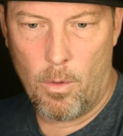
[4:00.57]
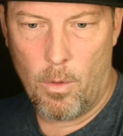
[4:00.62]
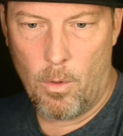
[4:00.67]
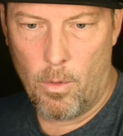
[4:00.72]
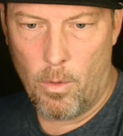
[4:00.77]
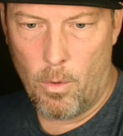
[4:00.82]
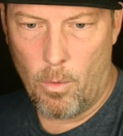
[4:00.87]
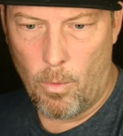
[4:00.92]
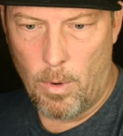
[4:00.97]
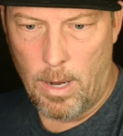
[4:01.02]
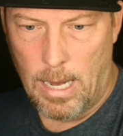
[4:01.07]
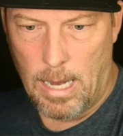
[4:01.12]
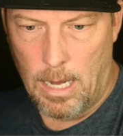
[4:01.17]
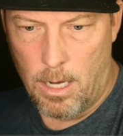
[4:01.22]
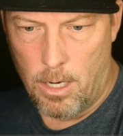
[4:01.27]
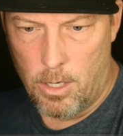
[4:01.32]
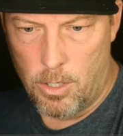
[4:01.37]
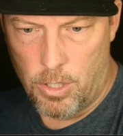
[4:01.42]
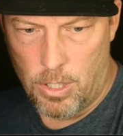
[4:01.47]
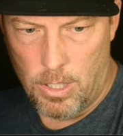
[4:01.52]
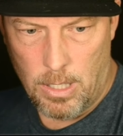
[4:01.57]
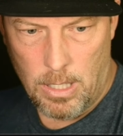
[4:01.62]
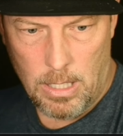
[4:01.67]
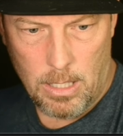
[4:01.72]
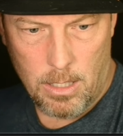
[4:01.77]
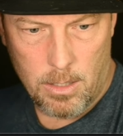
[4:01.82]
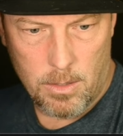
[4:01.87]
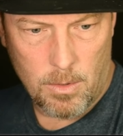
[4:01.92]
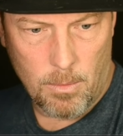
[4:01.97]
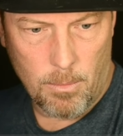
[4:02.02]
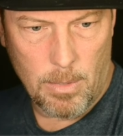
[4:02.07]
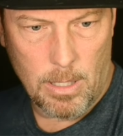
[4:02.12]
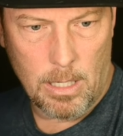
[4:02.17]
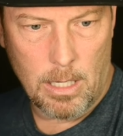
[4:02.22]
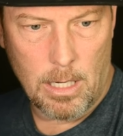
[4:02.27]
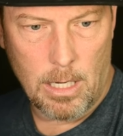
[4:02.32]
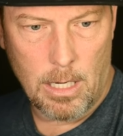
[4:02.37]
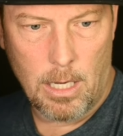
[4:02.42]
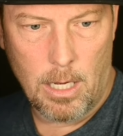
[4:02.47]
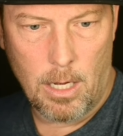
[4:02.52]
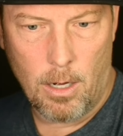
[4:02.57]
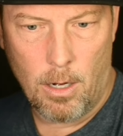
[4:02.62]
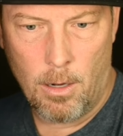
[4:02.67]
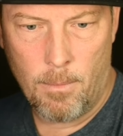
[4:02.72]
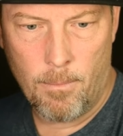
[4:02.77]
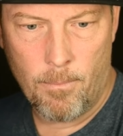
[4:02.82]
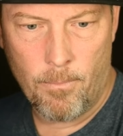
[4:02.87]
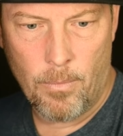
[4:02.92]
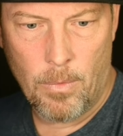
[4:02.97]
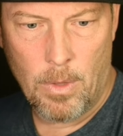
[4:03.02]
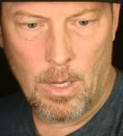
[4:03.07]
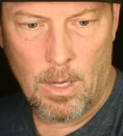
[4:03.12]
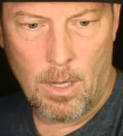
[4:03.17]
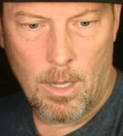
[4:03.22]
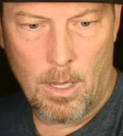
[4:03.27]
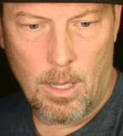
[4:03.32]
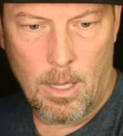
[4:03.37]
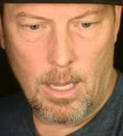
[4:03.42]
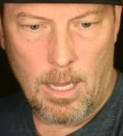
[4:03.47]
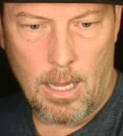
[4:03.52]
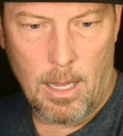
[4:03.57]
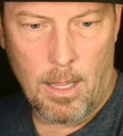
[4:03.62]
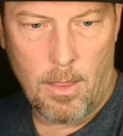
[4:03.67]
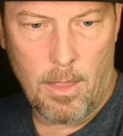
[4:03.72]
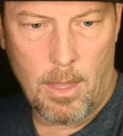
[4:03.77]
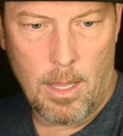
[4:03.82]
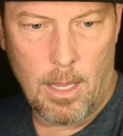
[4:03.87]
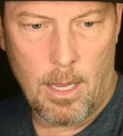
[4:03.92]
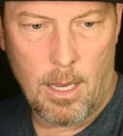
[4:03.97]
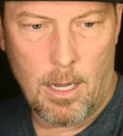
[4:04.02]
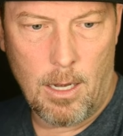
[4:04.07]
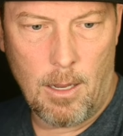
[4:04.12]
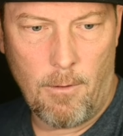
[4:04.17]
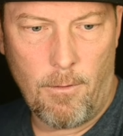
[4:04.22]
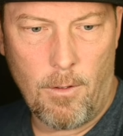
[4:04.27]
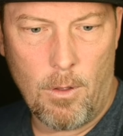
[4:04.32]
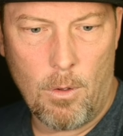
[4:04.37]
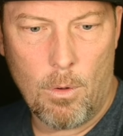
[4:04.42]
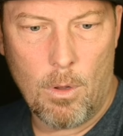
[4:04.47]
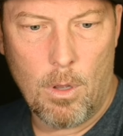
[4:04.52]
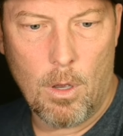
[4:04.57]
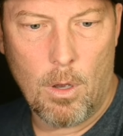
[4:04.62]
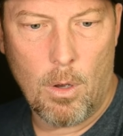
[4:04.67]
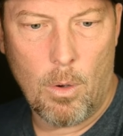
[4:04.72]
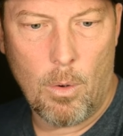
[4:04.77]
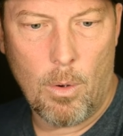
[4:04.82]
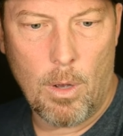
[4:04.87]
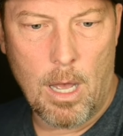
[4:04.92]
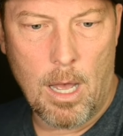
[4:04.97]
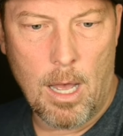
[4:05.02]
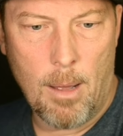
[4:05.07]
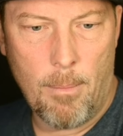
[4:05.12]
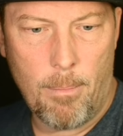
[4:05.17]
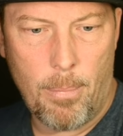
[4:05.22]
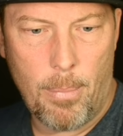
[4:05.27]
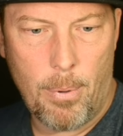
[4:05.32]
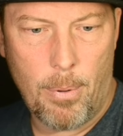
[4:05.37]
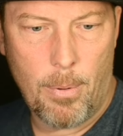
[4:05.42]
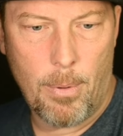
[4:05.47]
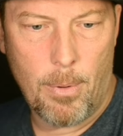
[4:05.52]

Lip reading: the way she submitted it here. And then if you go up,